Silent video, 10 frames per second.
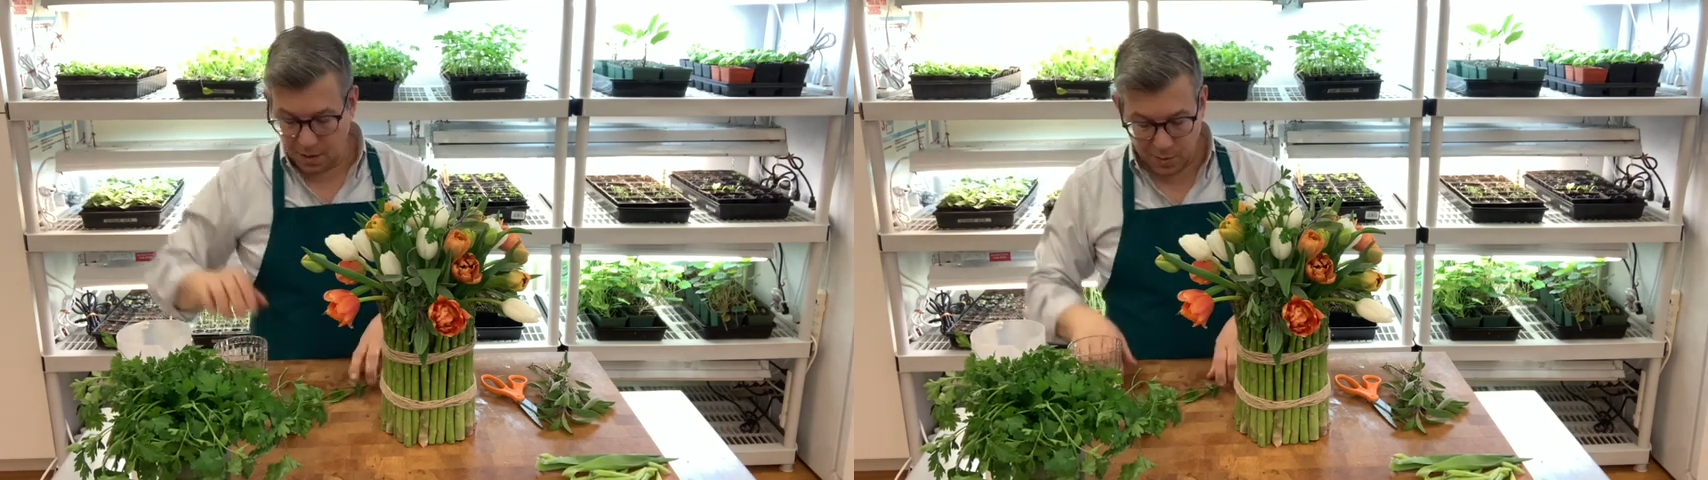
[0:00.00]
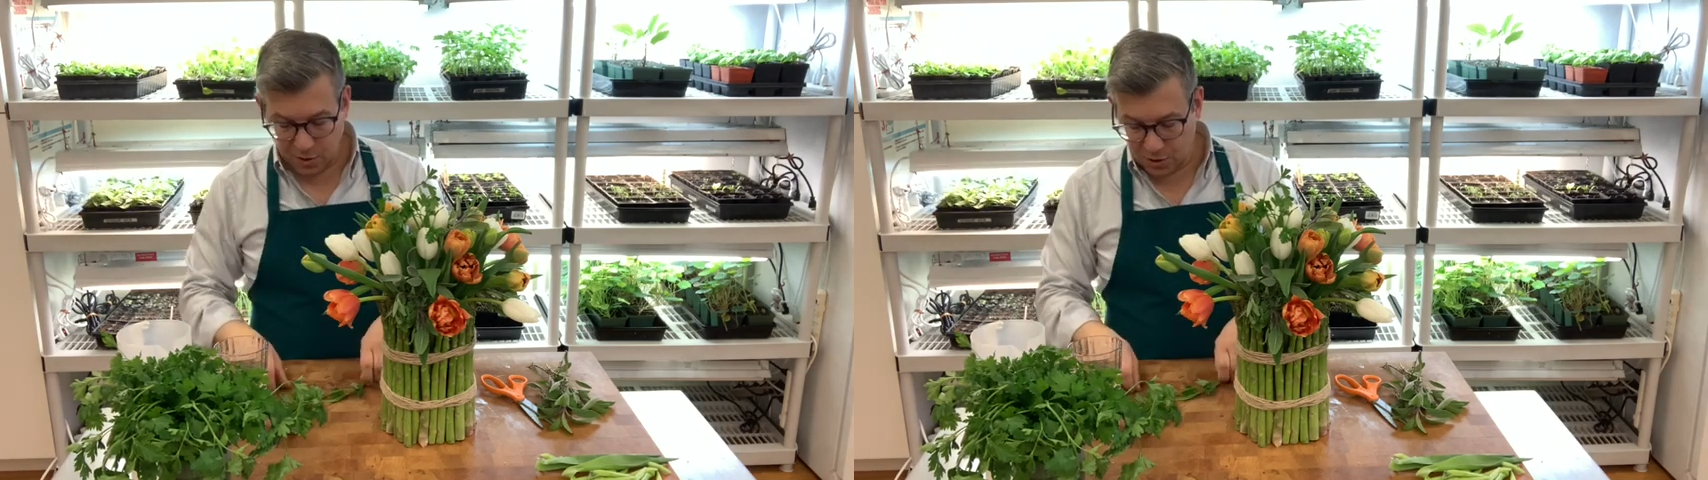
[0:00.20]
I
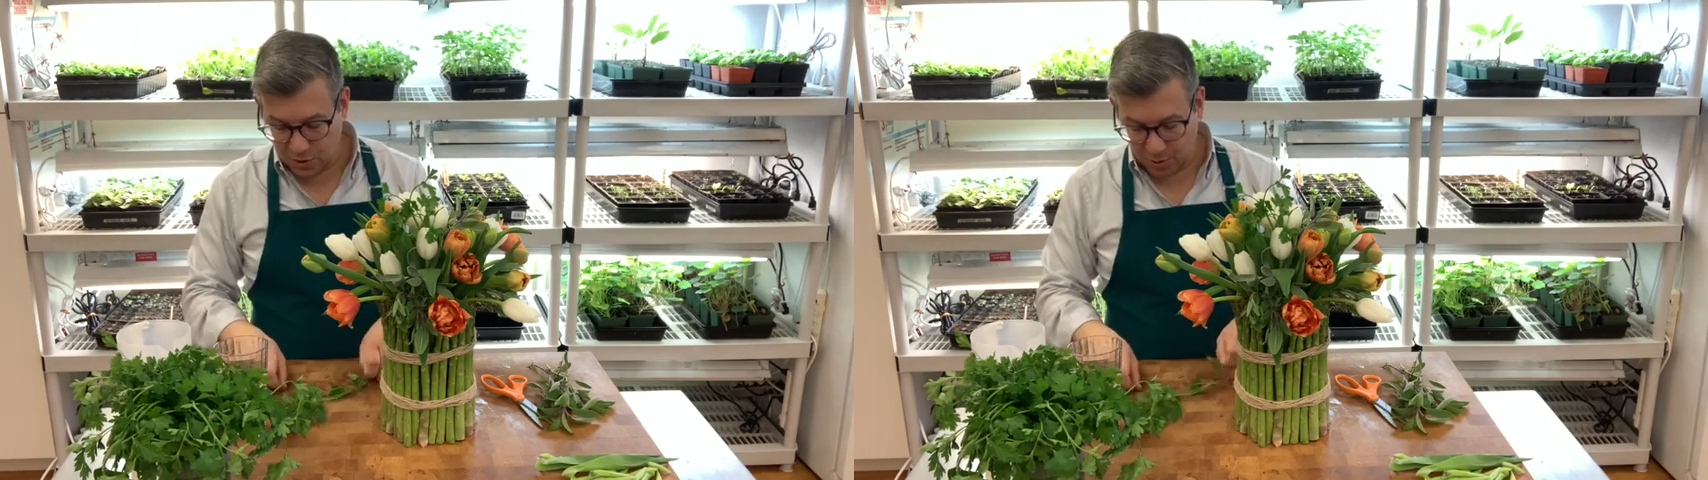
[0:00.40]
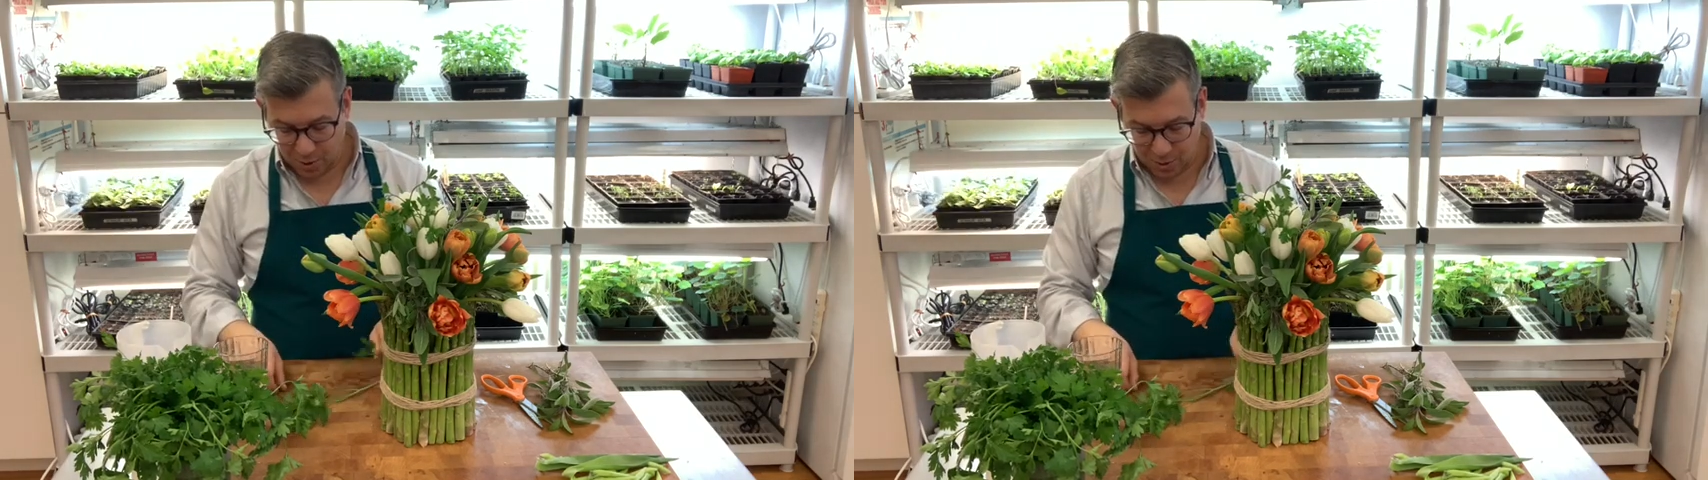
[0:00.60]
mean you could
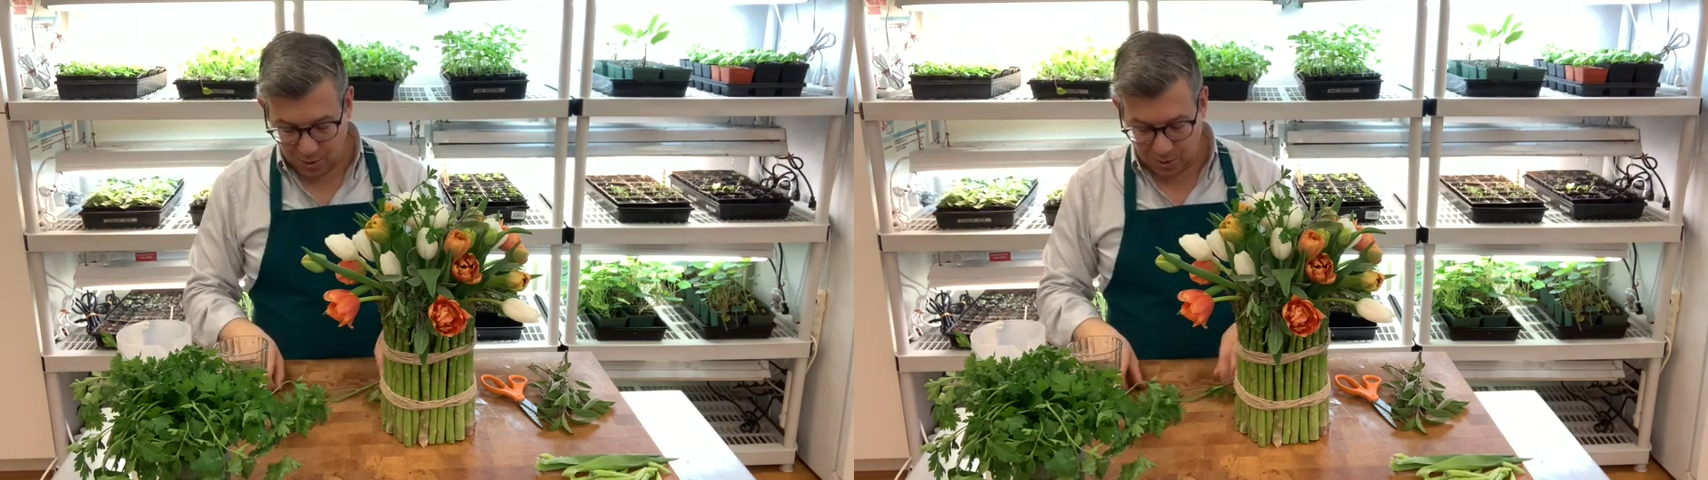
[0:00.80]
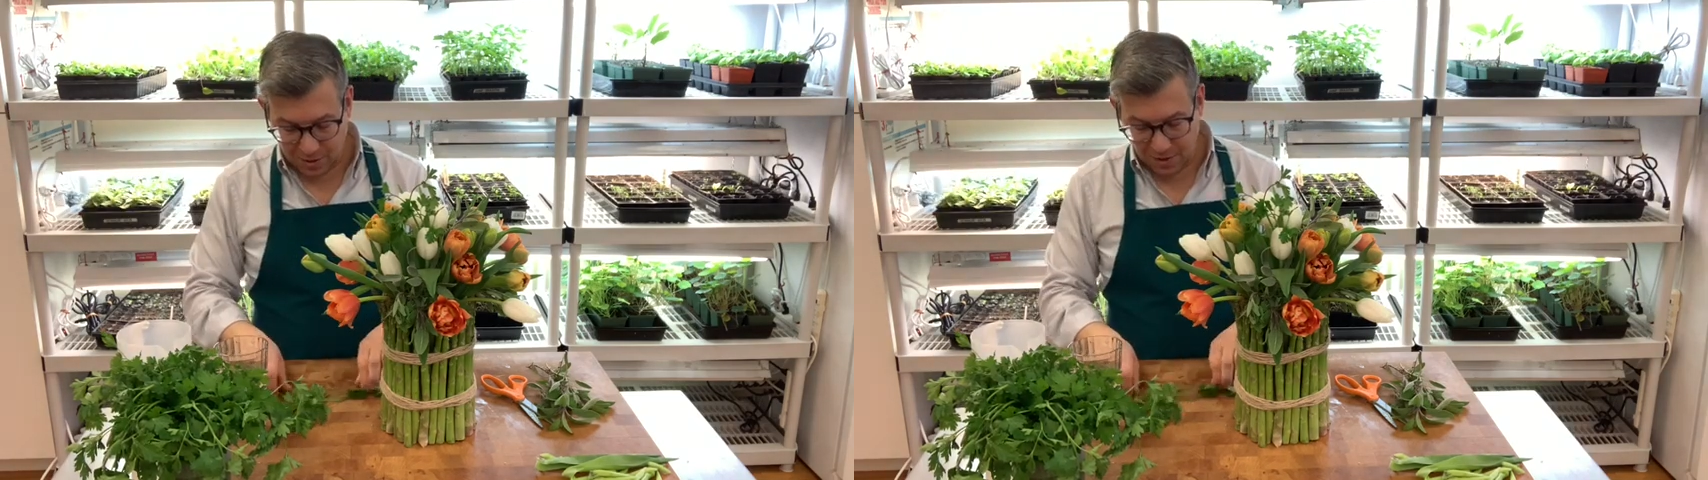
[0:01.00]
do a
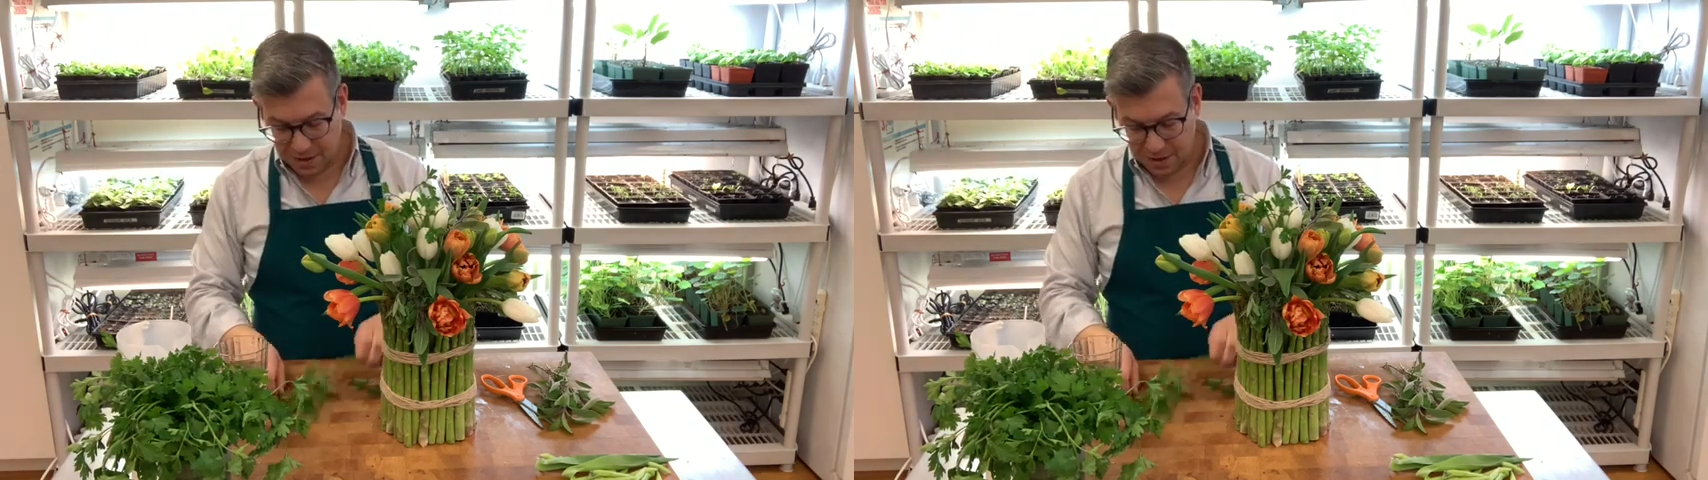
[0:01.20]
whole